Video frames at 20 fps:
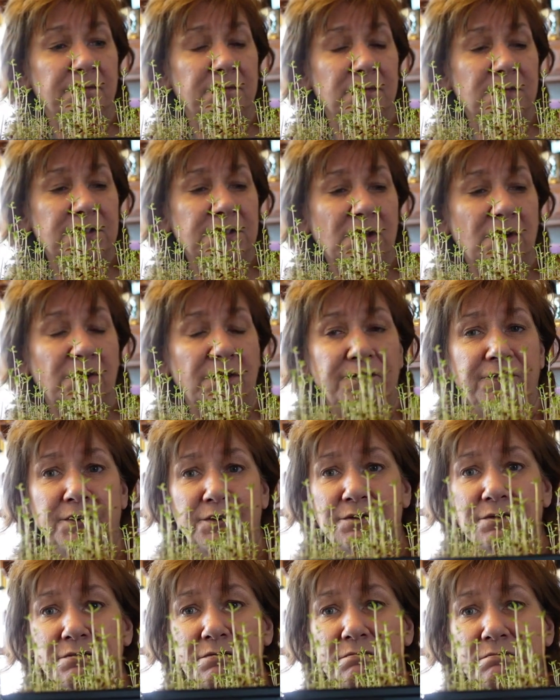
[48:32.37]
So if
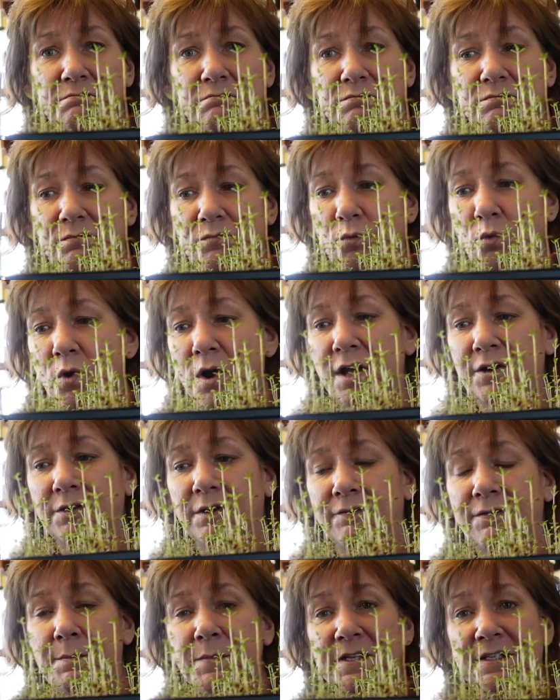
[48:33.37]
you're
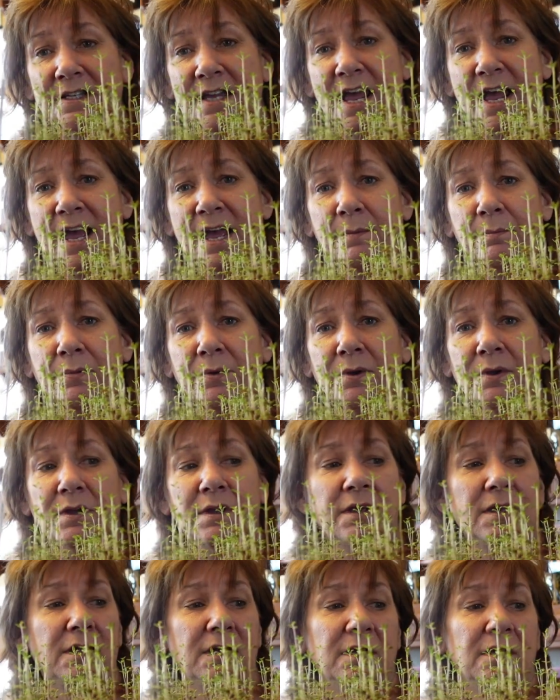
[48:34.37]
watering from the top,
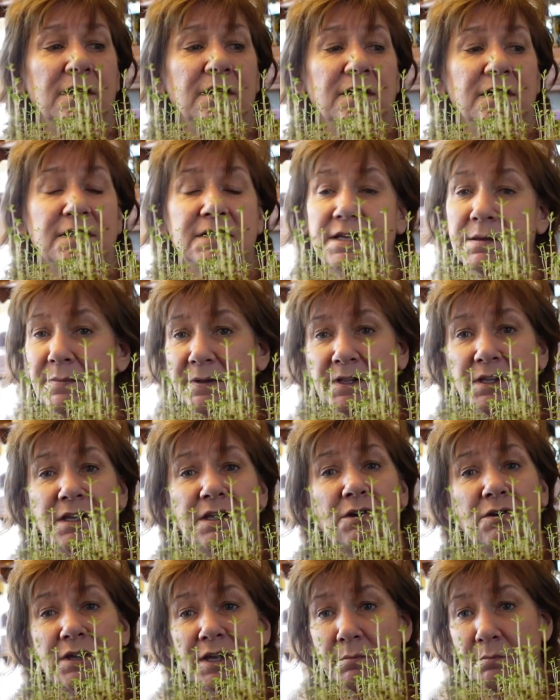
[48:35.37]
typically
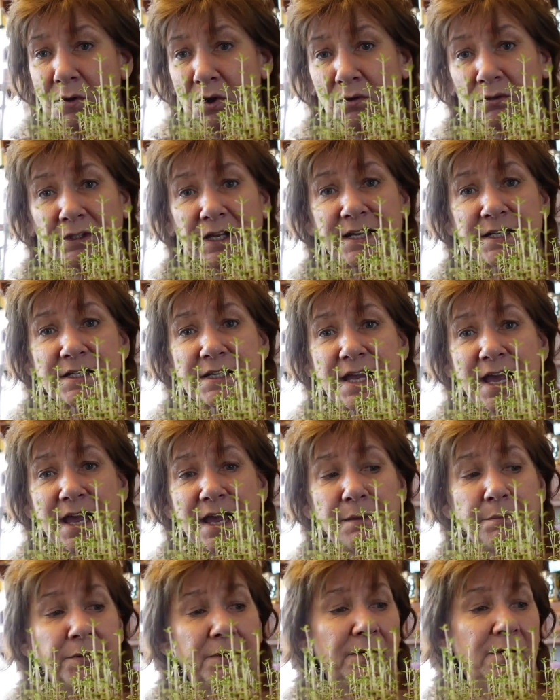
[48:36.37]
you'll get mold on
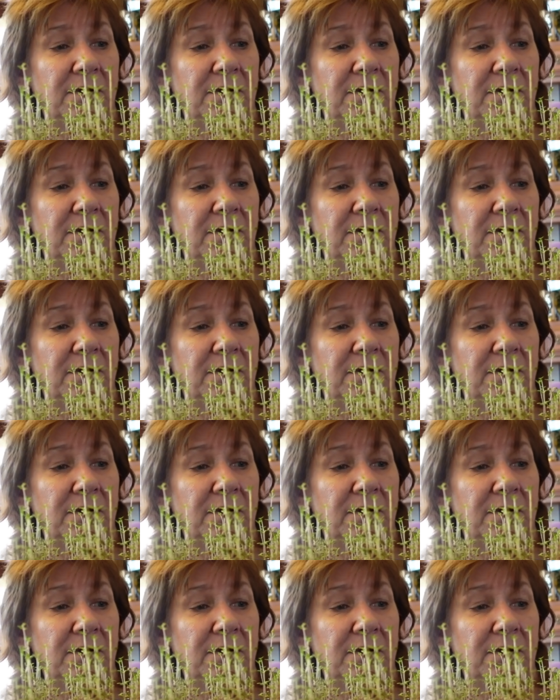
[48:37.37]
top.